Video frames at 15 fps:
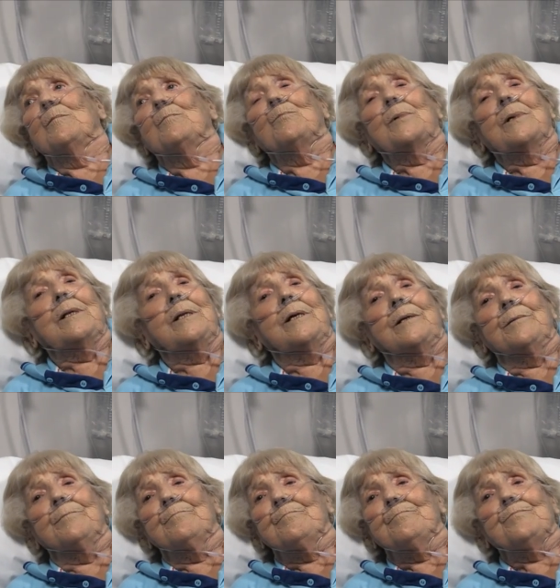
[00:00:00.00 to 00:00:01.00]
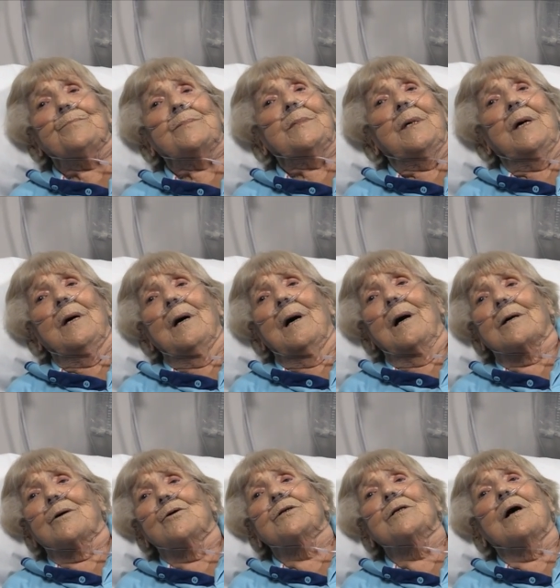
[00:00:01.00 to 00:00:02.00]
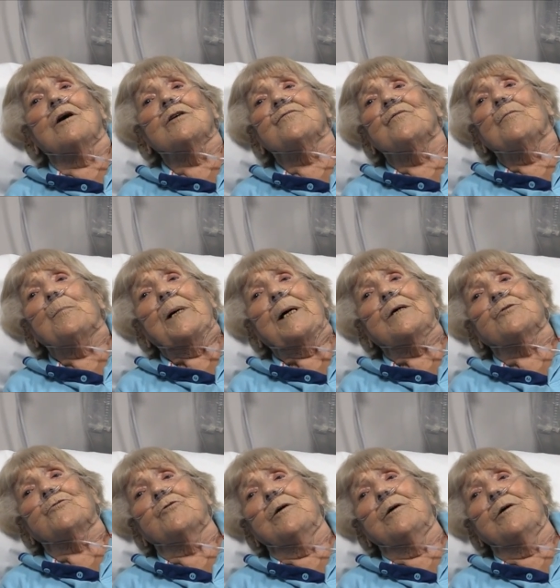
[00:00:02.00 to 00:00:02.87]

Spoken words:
been brilliant. I couldn't ask for better